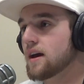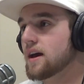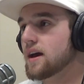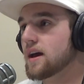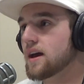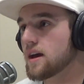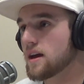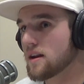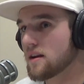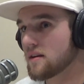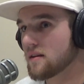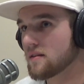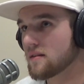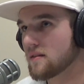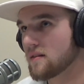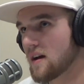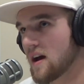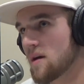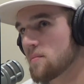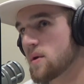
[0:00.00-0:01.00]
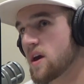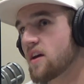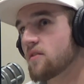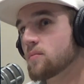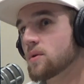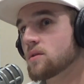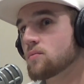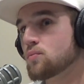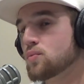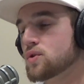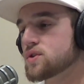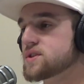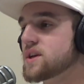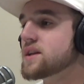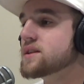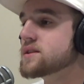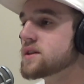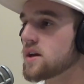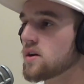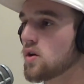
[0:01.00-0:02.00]
and I may have been
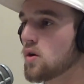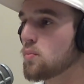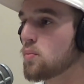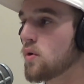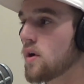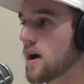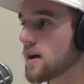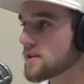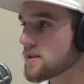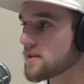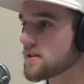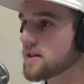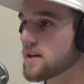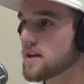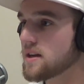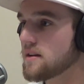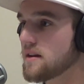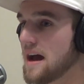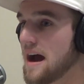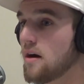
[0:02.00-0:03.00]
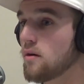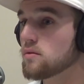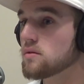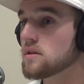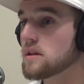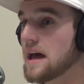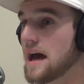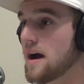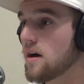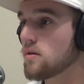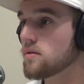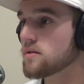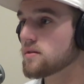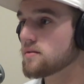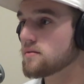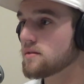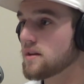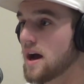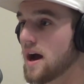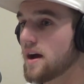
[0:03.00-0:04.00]
presenting or processing it out loud,
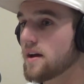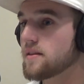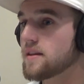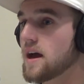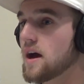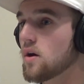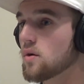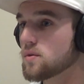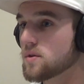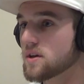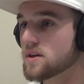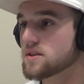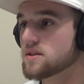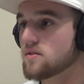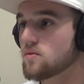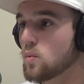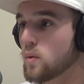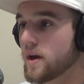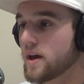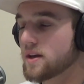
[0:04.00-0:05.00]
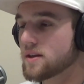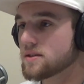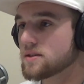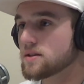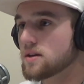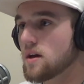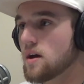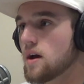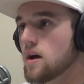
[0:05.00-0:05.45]
not in the healthiest of ways.